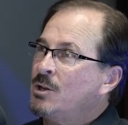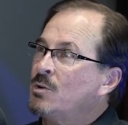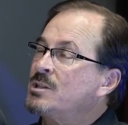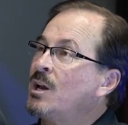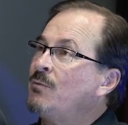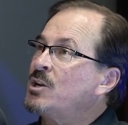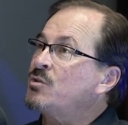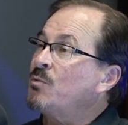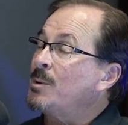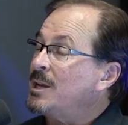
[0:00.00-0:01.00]
you know
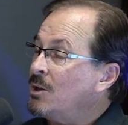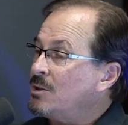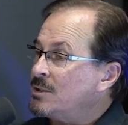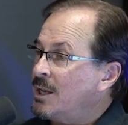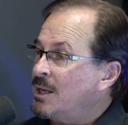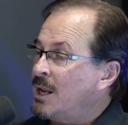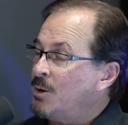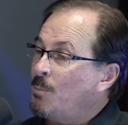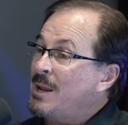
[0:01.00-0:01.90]
salvation from guilt and and you